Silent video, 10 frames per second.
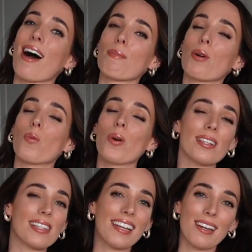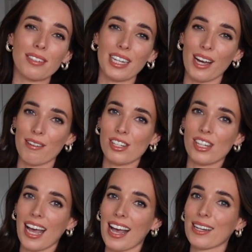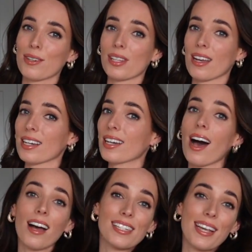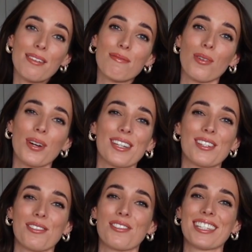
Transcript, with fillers: I'm a whiskey loving Irish gal who's on a cocktail voyage of